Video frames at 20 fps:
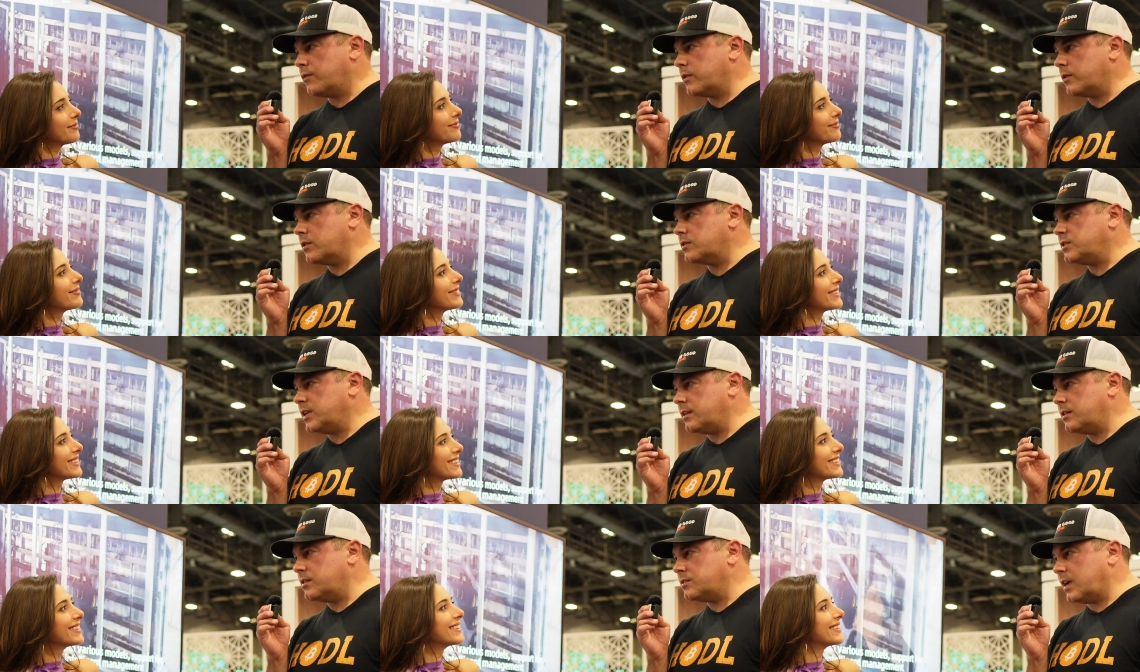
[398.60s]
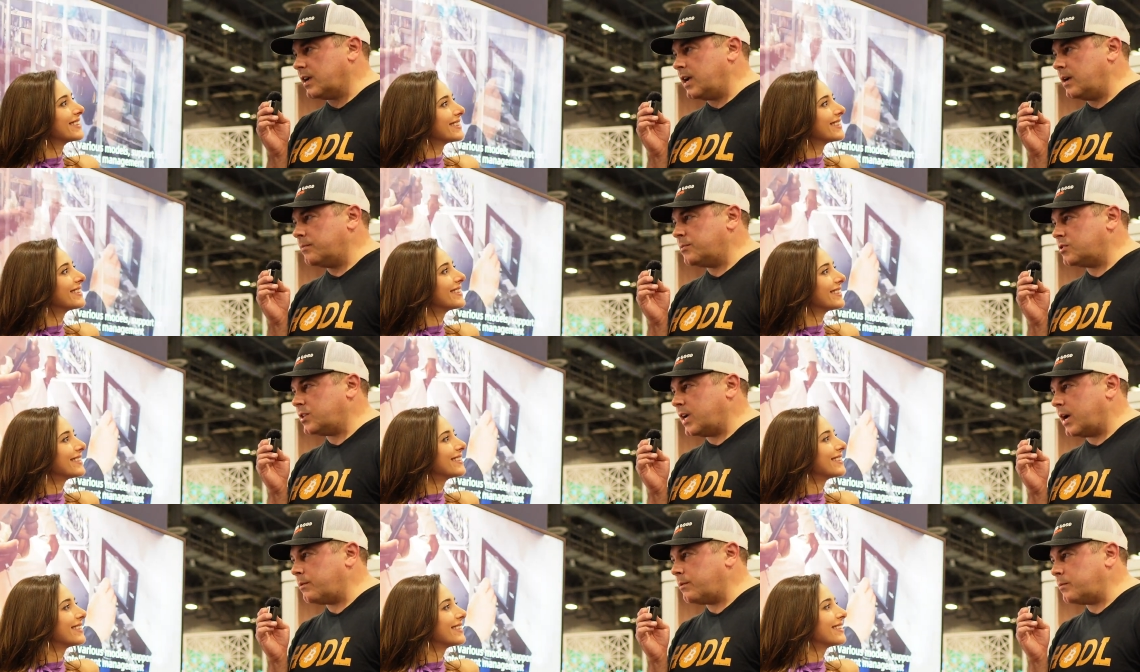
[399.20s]
Speaker 1: for taking the time to
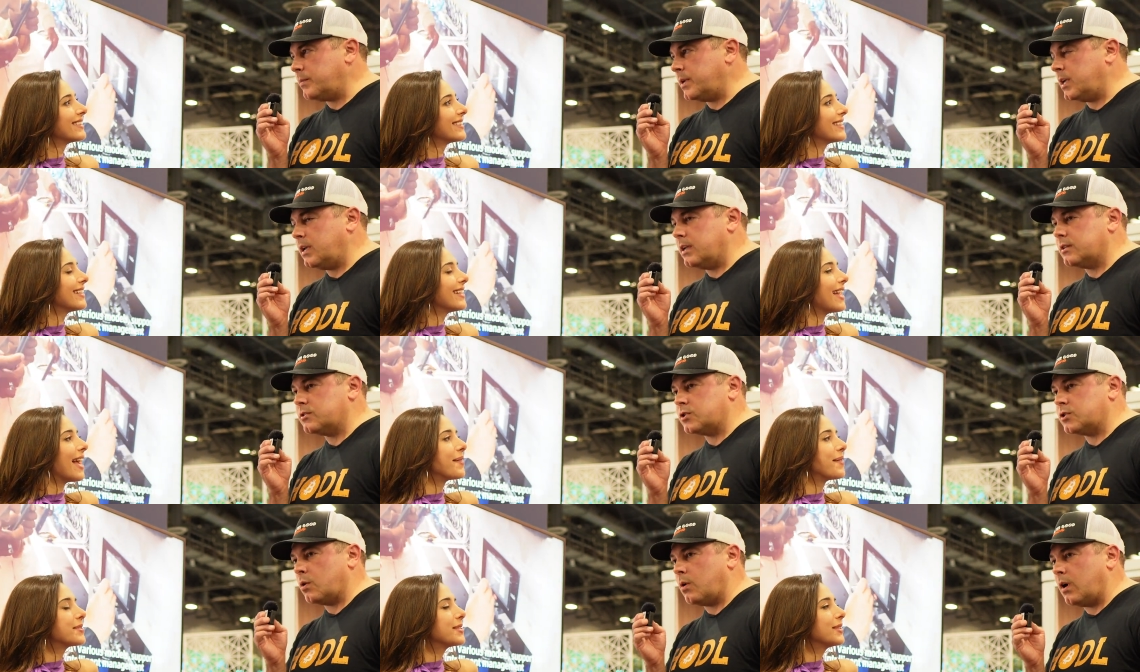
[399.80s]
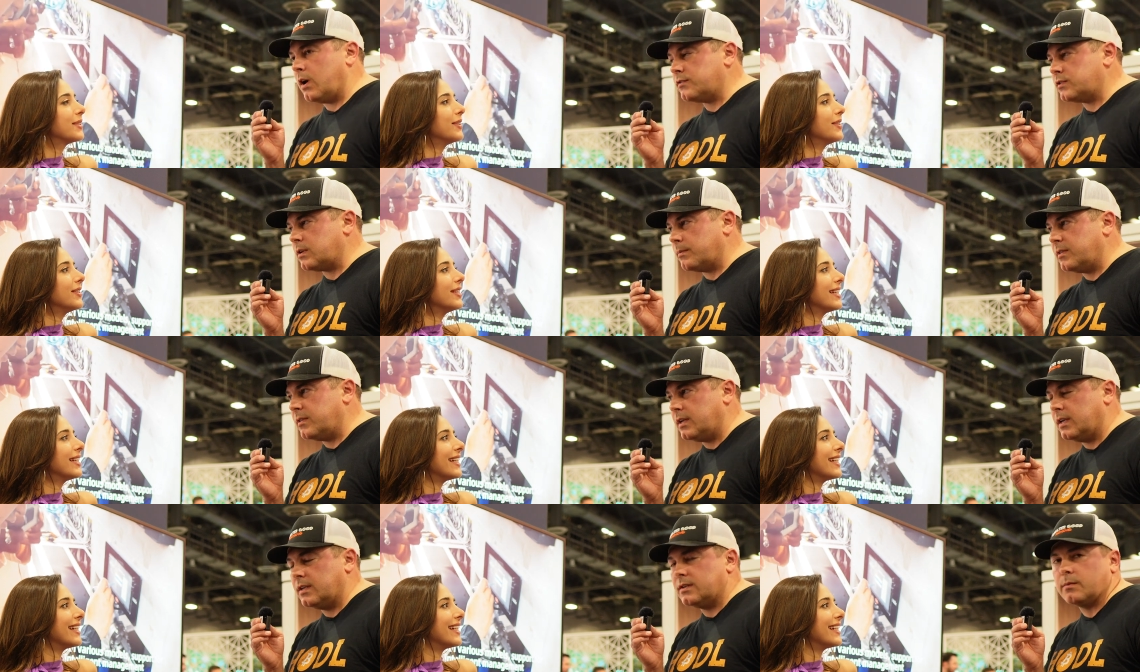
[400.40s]
chat with me and show off some
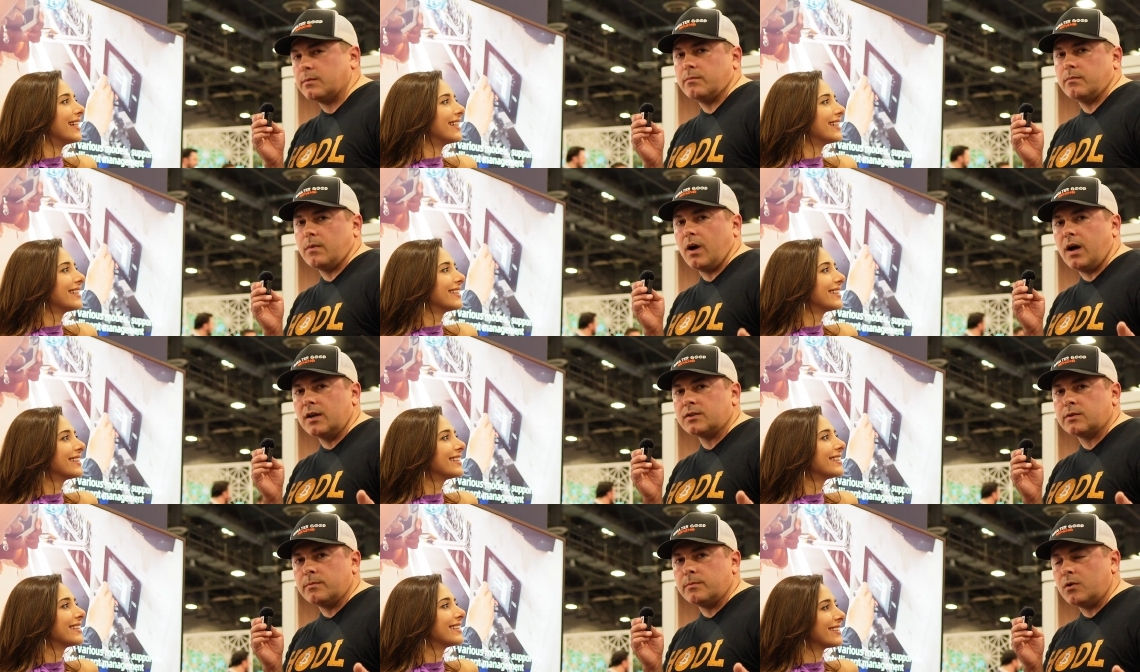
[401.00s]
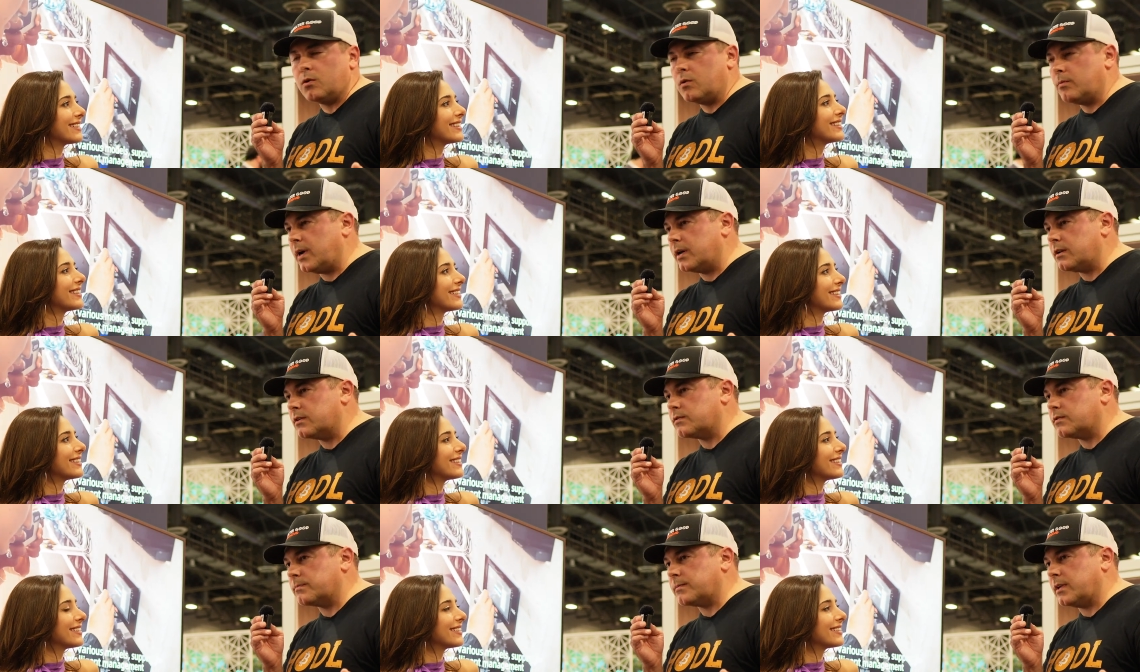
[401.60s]
of these awesome home
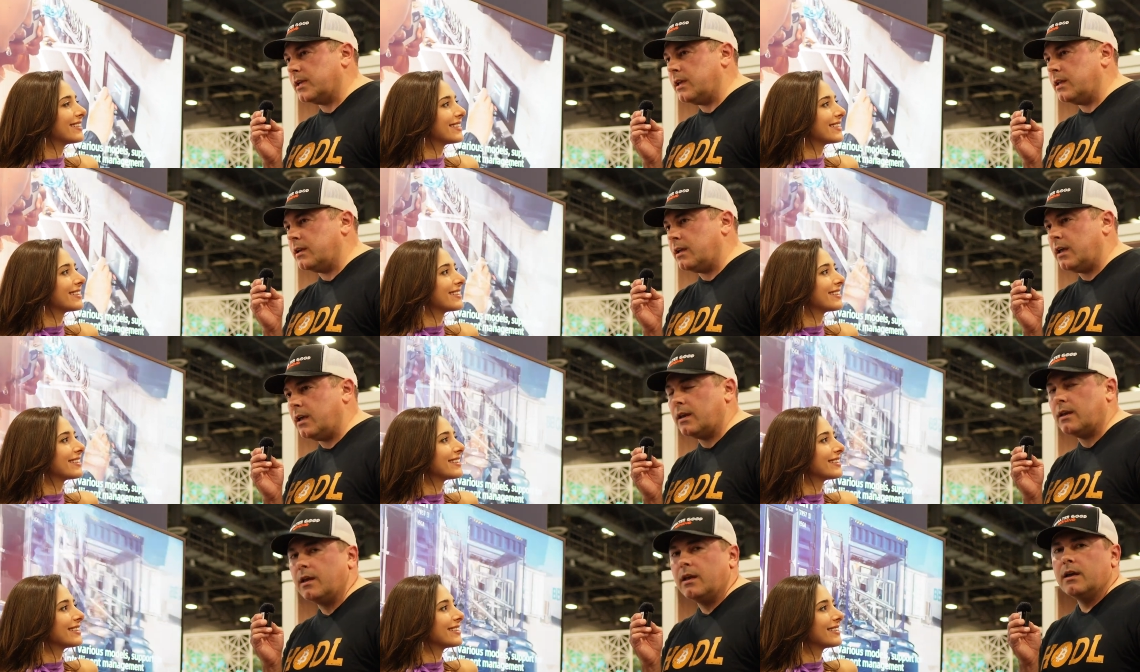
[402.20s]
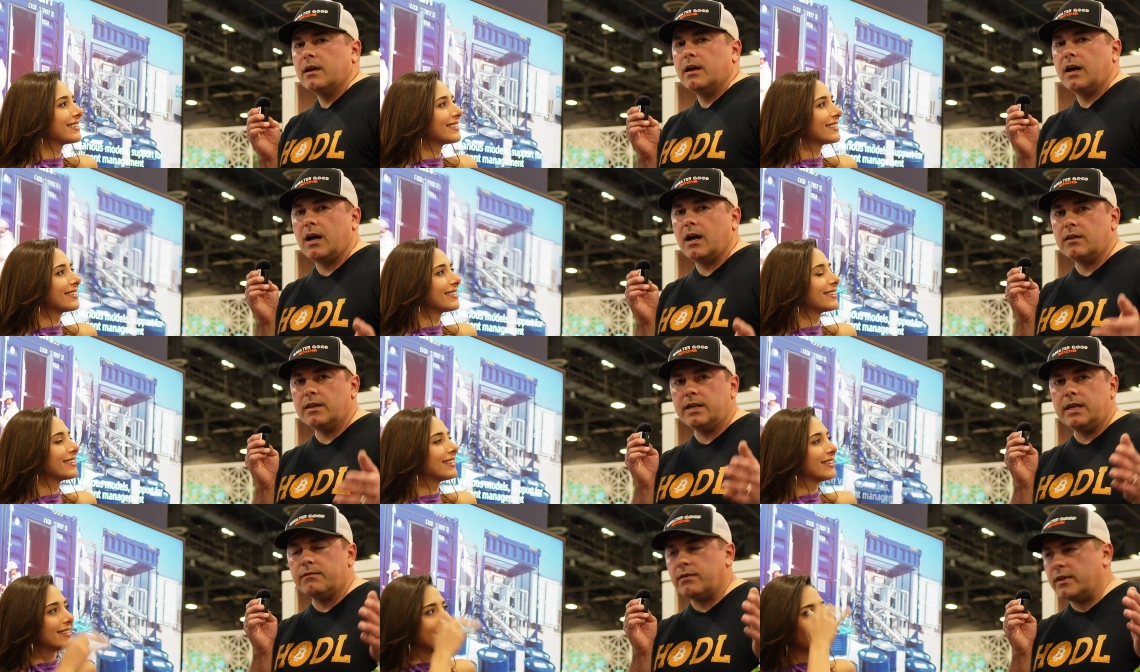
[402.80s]
miners from Canaan. I'll
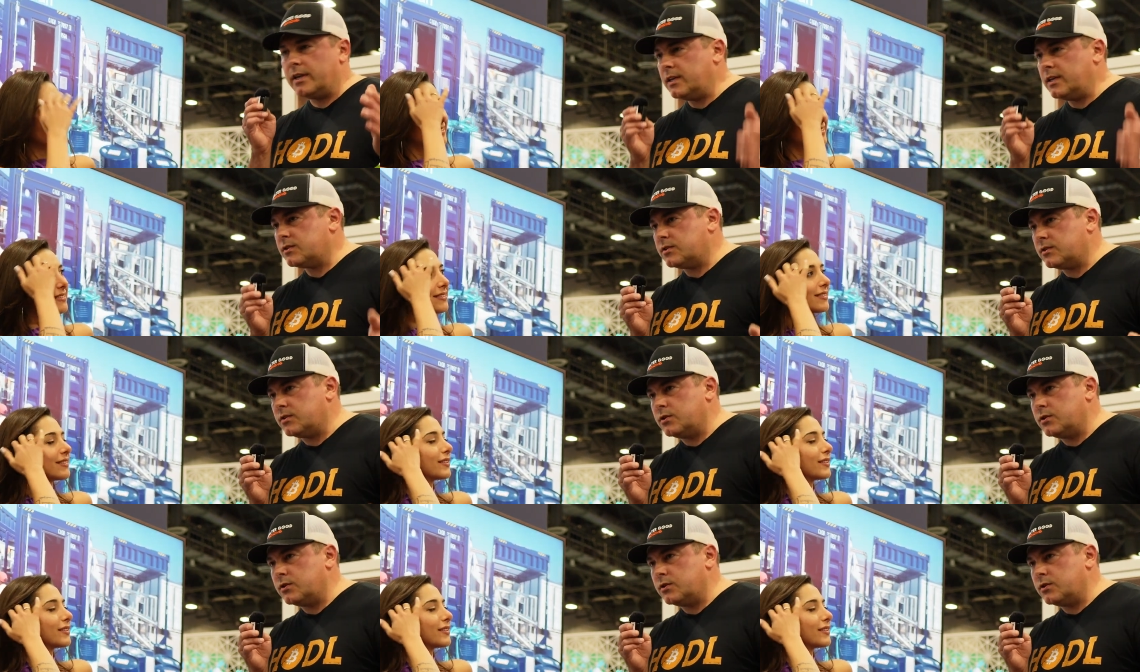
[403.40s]
leave links